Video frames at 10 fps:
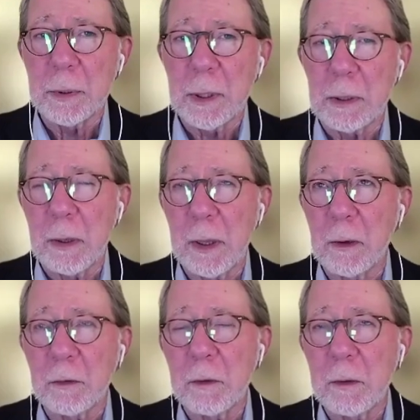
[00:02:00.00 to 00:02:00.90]

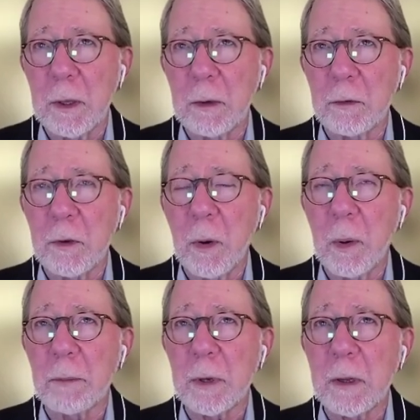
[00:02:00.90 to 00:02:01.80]
There's no
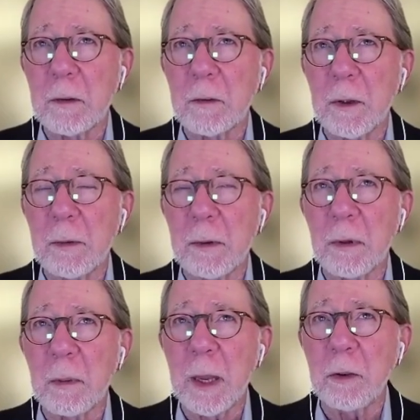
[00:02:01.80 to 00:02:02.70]
evidence of
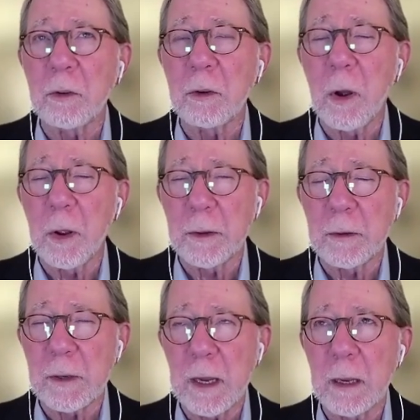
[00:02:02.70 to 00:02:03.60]
inflammation on the
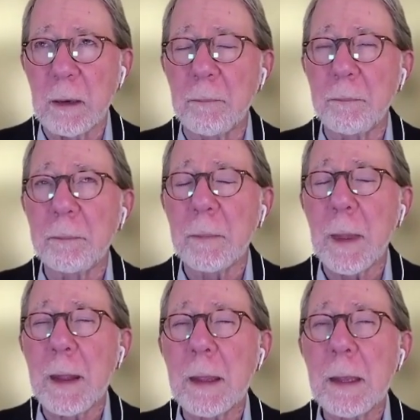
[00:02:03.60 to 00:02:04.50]
scan.
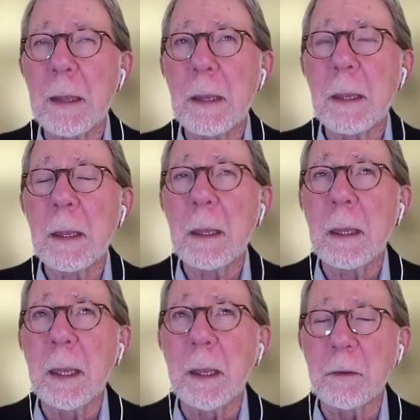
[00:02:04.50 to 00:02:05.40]

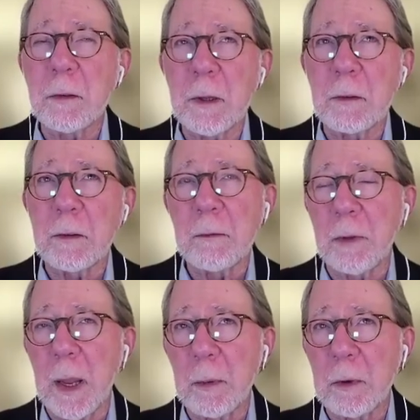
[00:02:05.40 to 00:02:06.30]
Is this
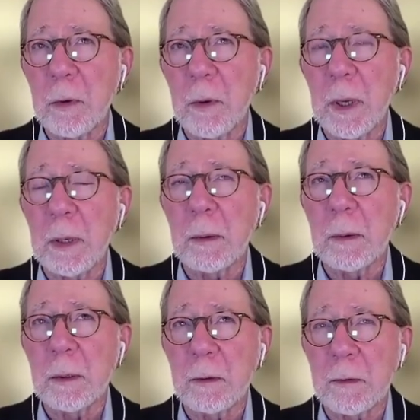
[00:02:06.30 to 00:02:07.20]
inflammatory
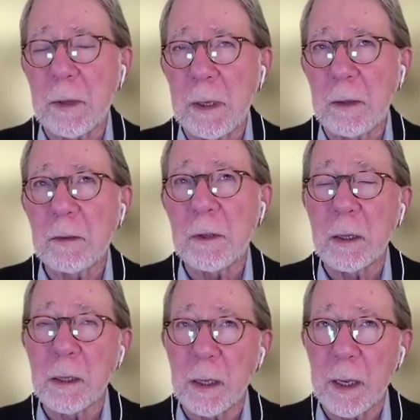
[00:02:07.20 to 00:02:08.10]
disease
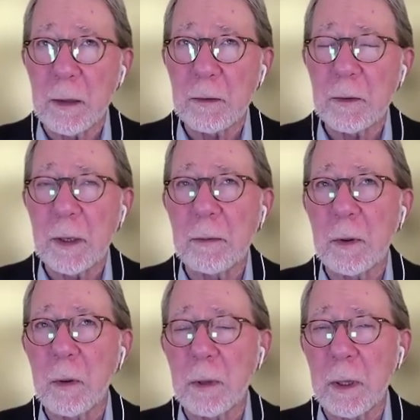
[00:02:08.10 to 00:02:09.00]
nonetheless, even
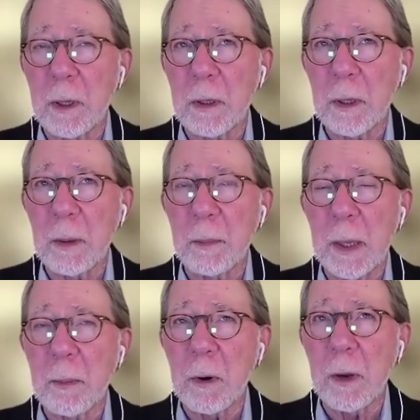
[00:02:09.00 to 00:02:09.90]
though the
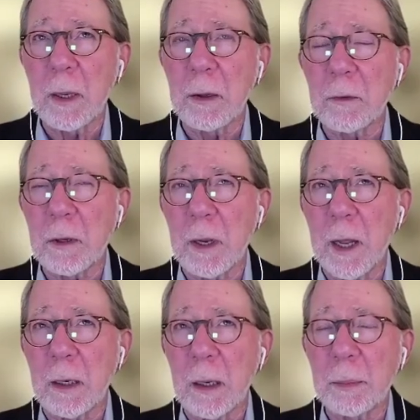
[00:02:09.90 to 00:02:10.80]
MRI doesn't
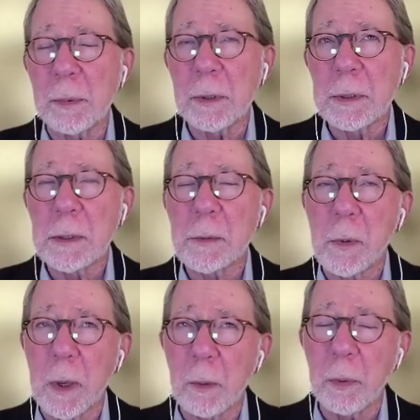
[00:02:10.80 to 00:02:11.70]
light up?
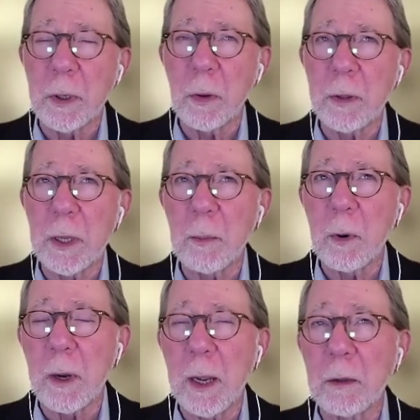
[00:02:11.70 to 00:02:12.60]
Well, we know the
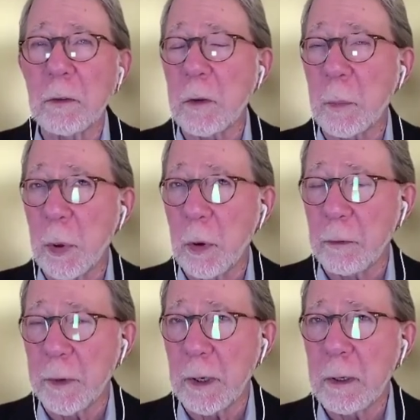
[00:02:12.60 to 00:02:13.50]
MRI isn't
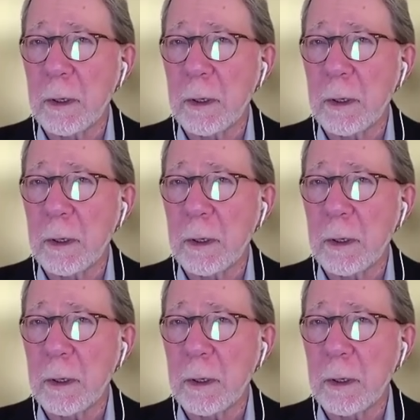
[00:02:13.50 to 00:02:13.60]
perfect,